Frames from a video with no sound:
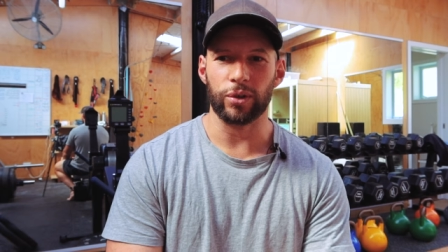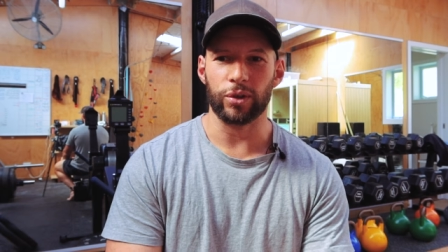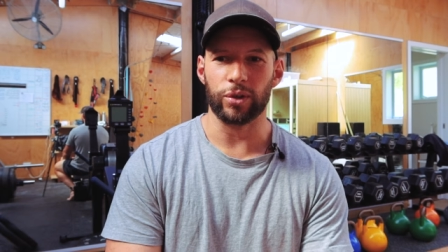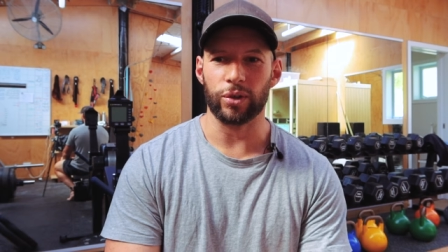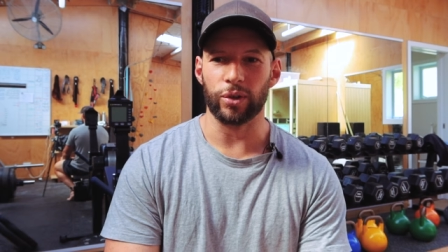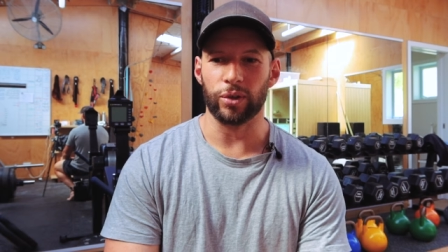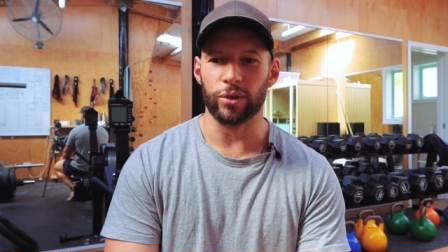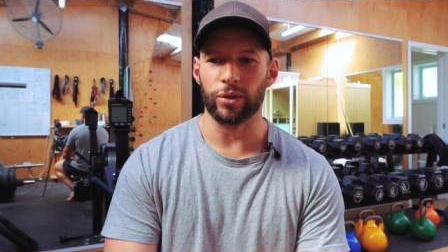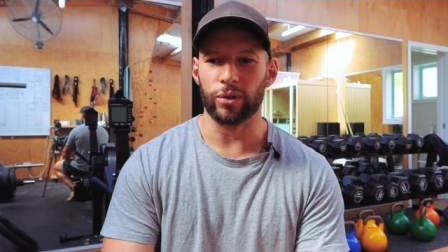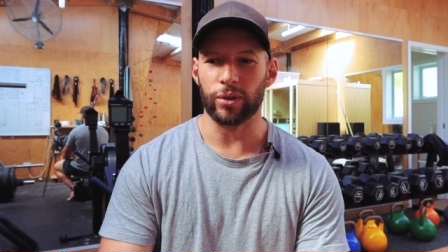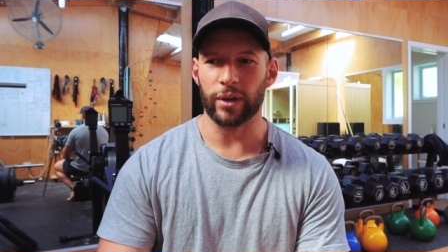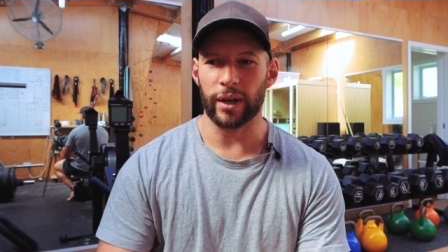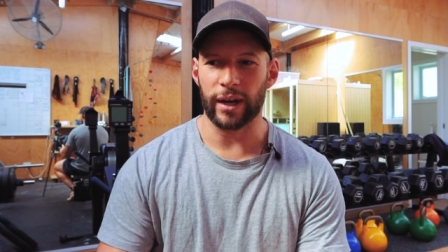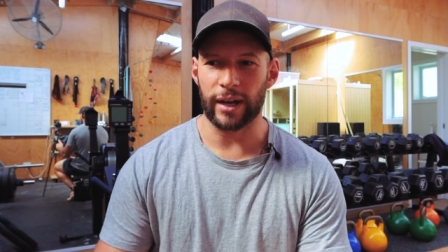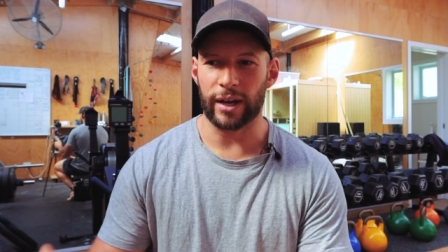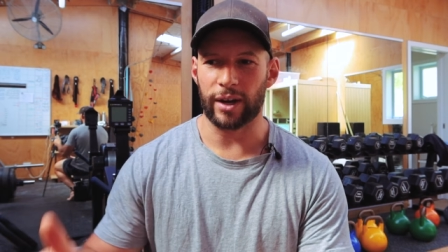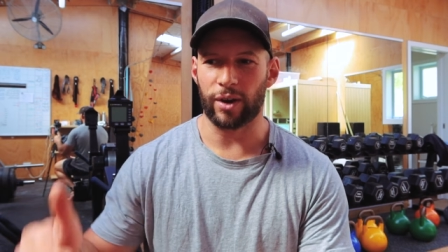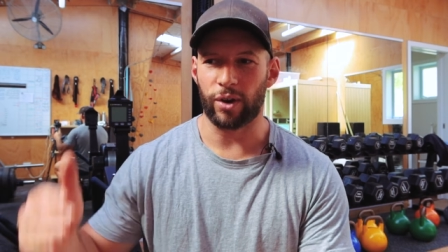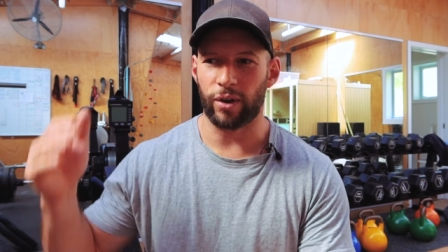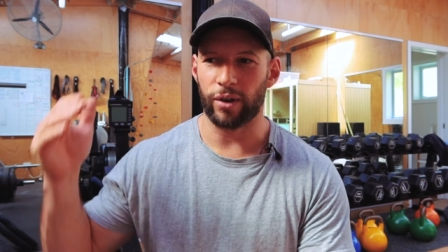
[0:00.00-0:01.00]
you
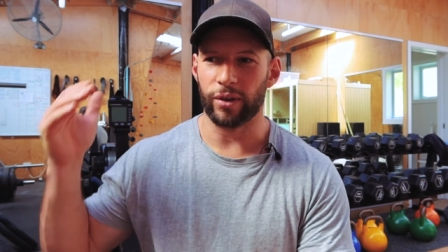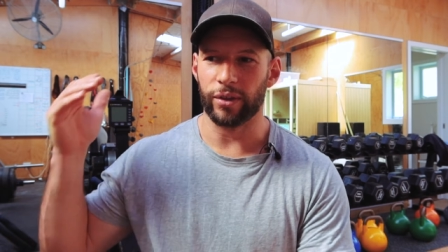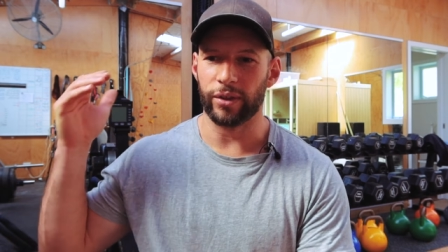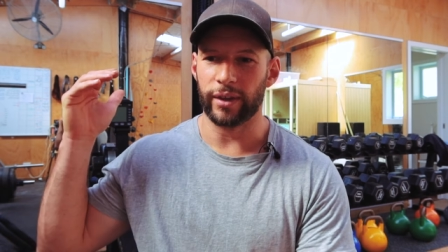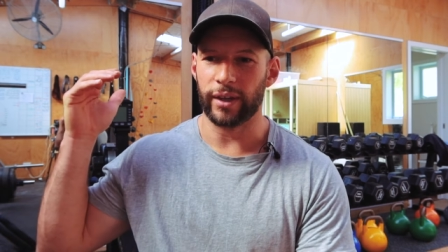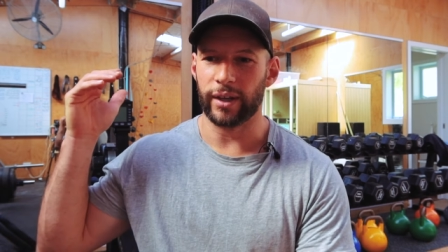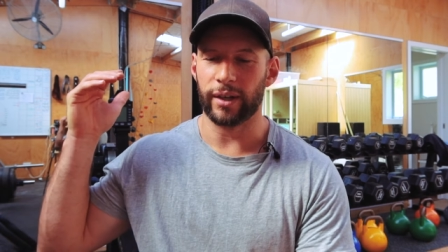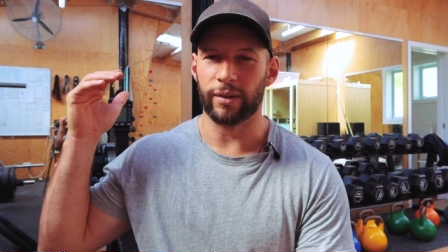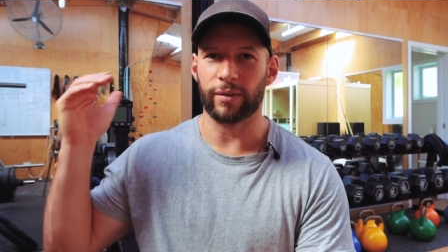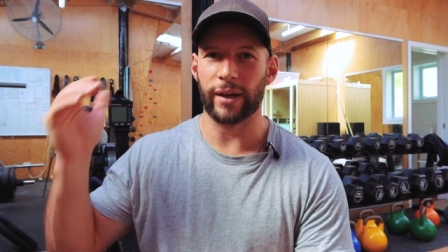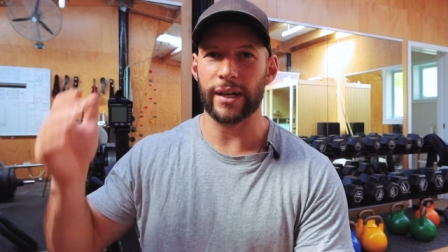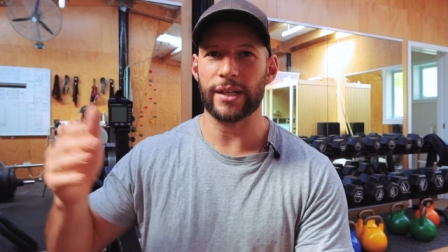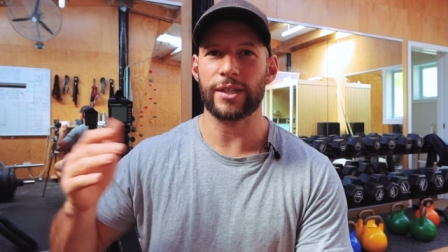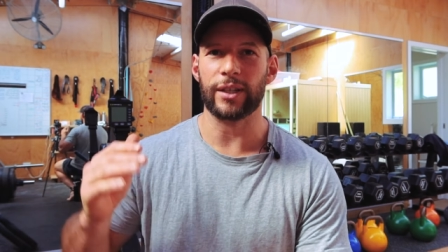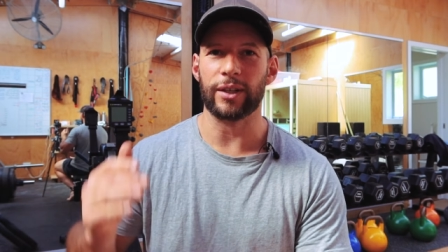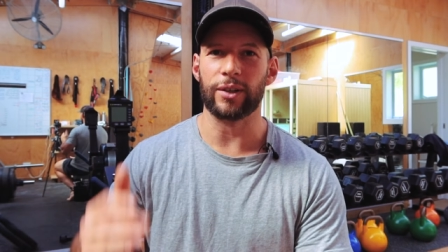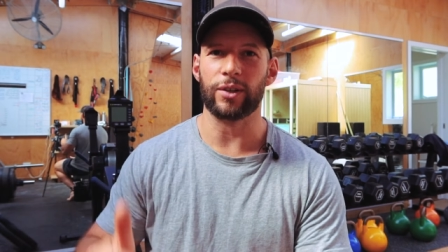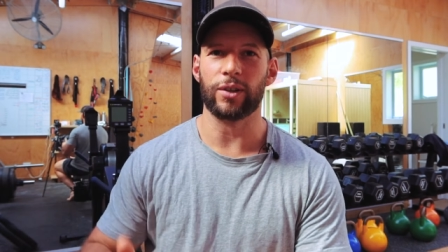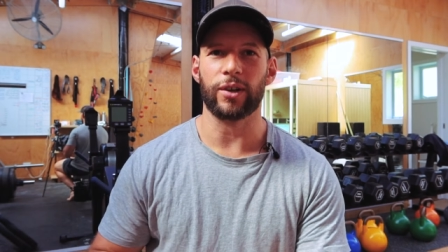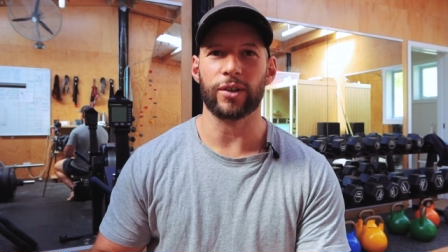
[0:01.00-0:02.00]
are on the
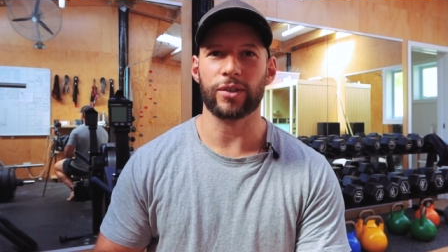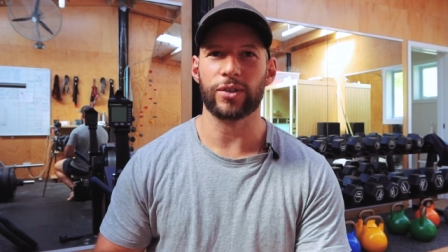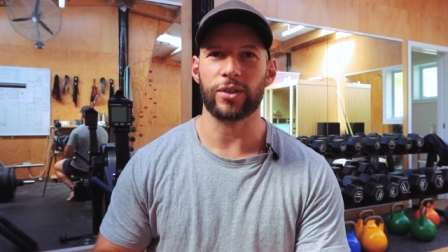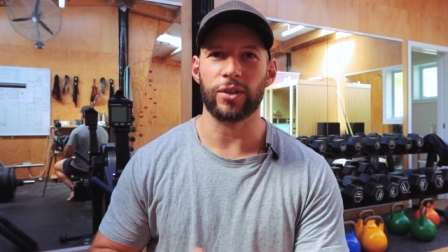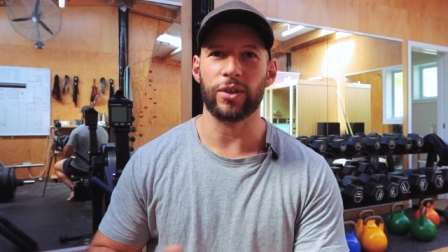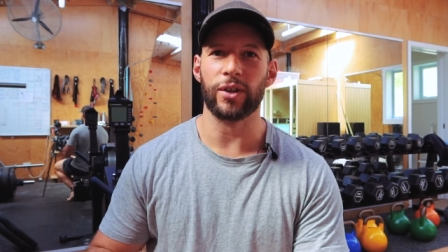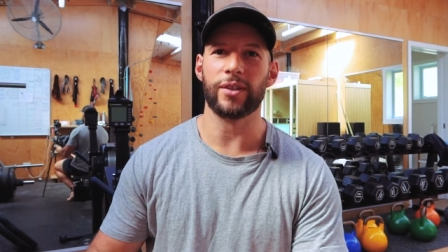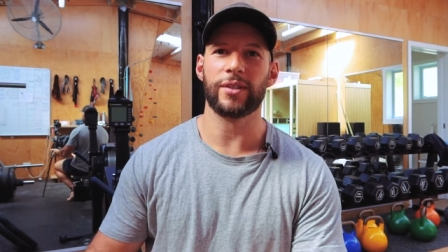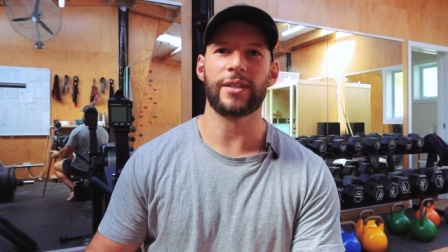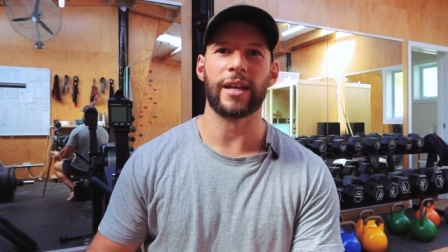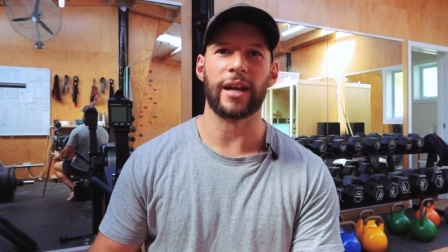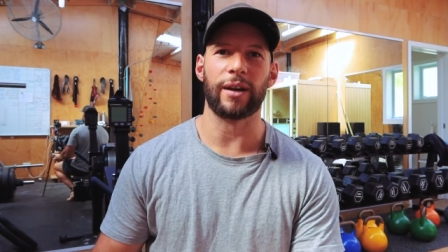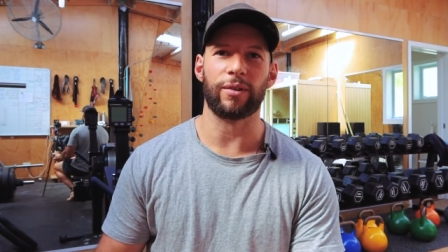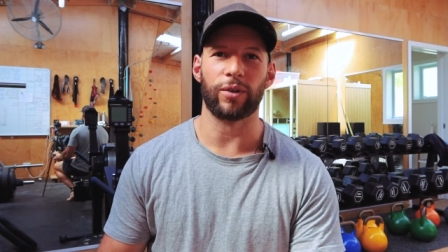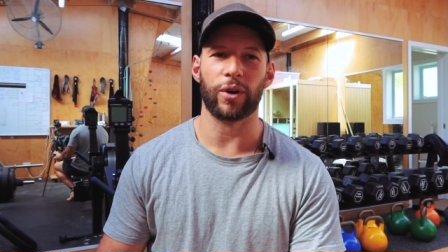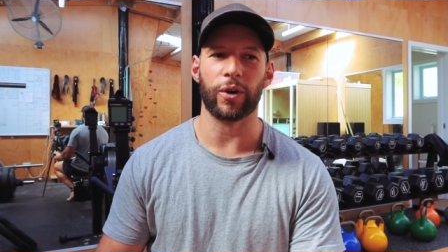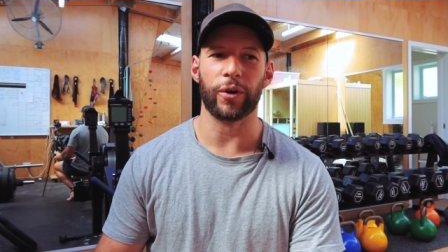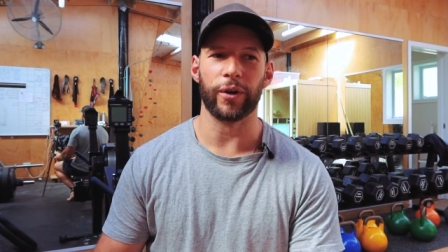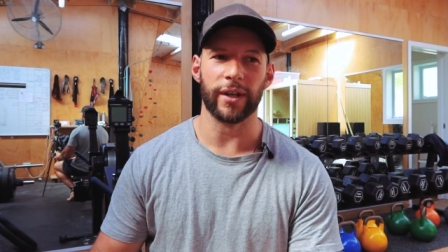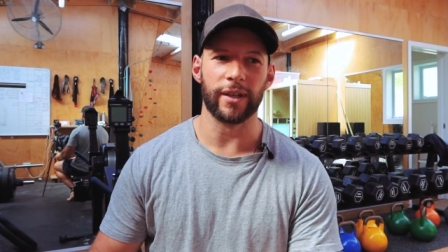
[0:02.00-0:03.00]
racing clock, so you don't start
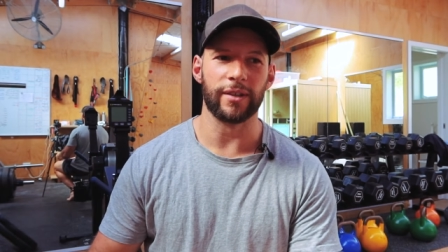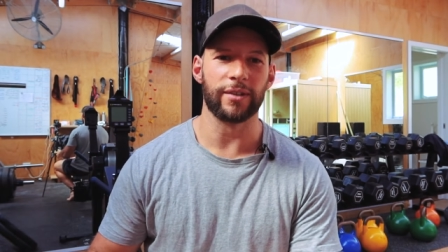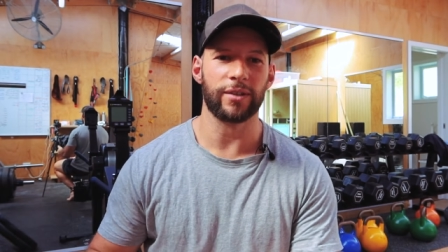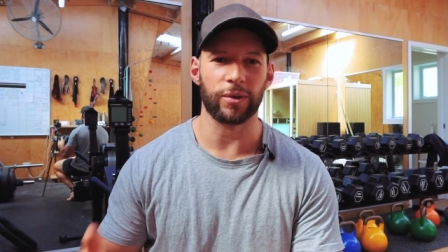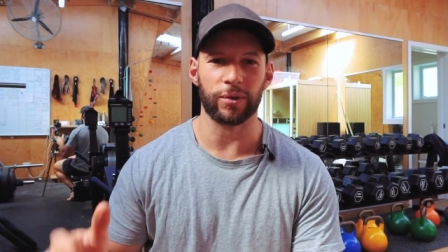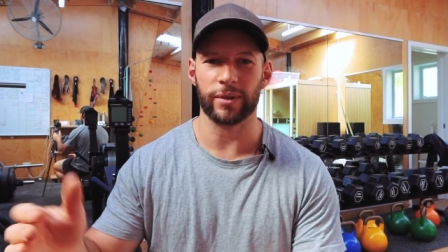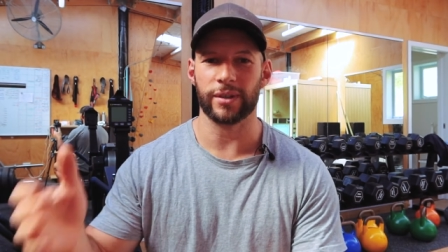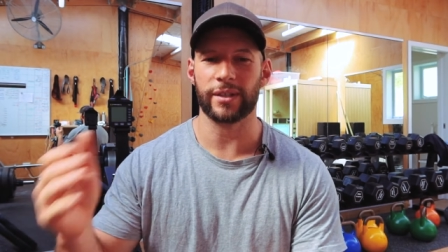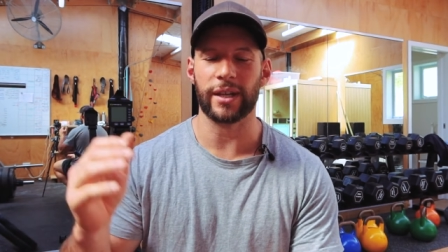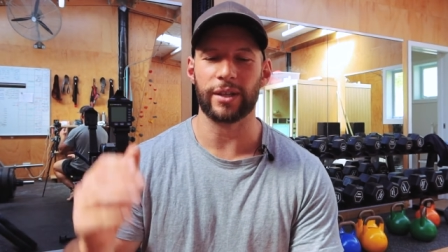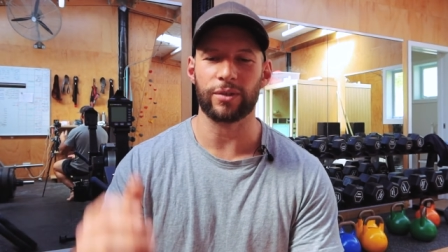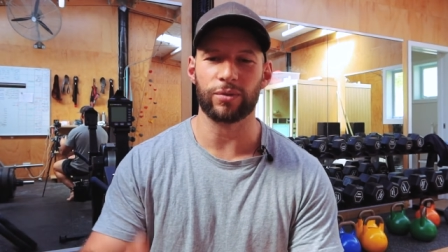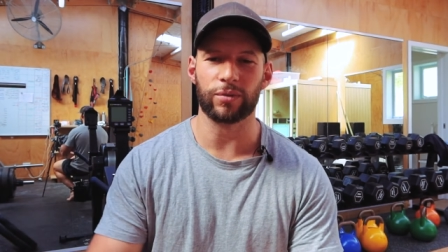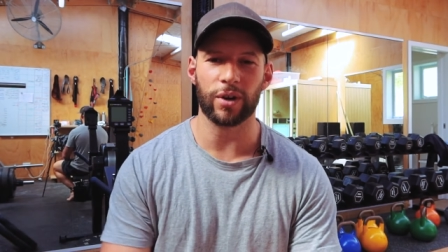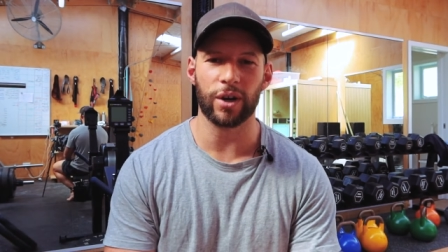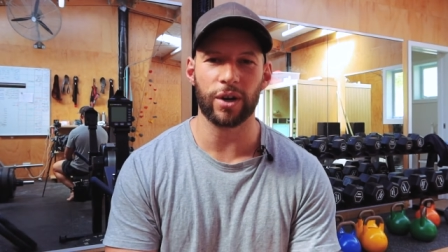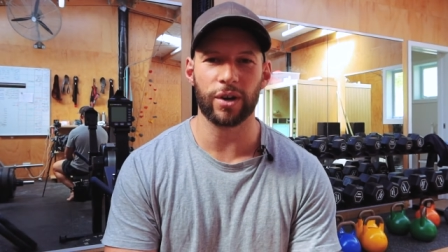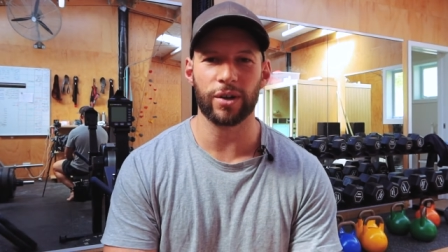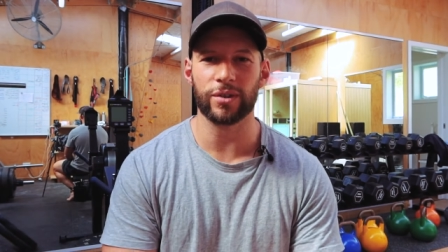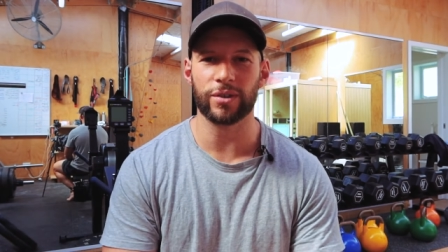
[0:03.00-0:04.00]
rowing until it says
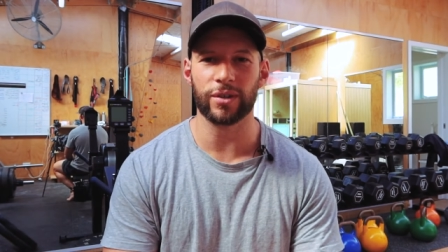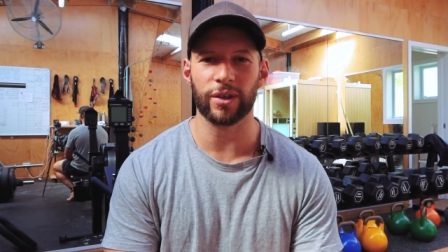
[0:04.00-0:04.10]
row.